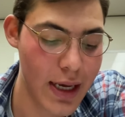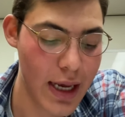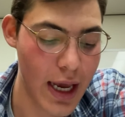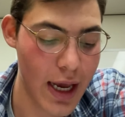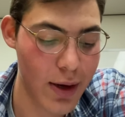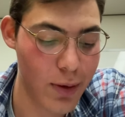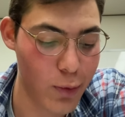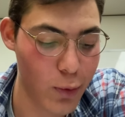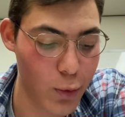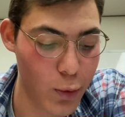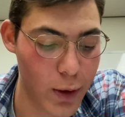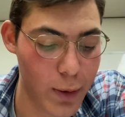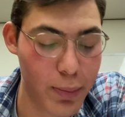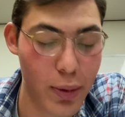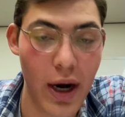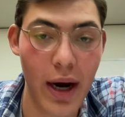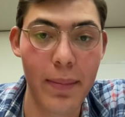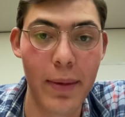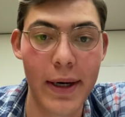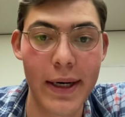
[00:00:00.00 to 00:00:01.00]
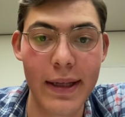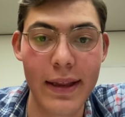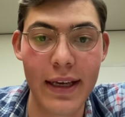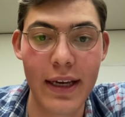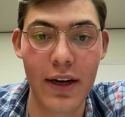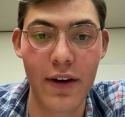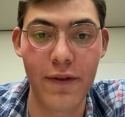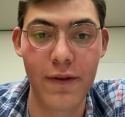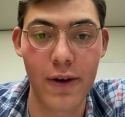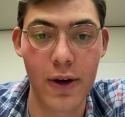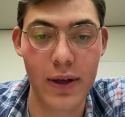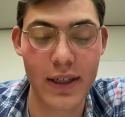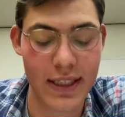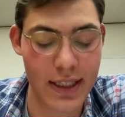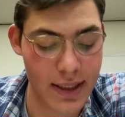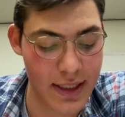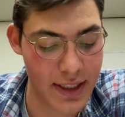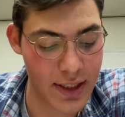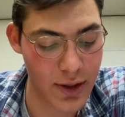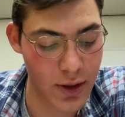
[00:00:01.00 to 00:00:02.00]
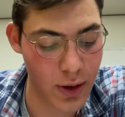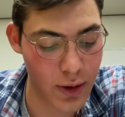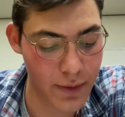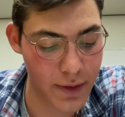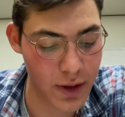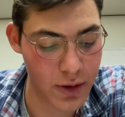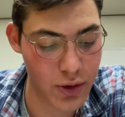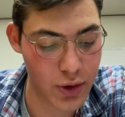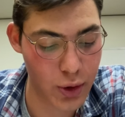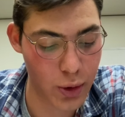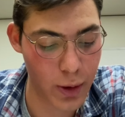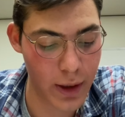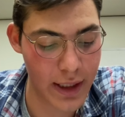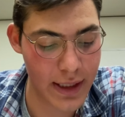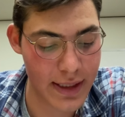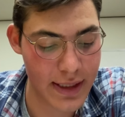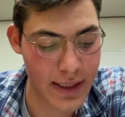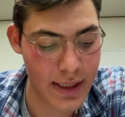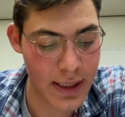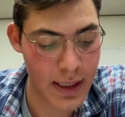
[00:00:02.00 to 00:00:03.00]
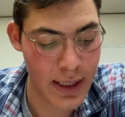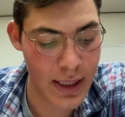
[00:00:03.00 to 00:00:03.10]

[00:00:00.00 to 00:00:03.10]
And we're primarily going to focus on synovial joints.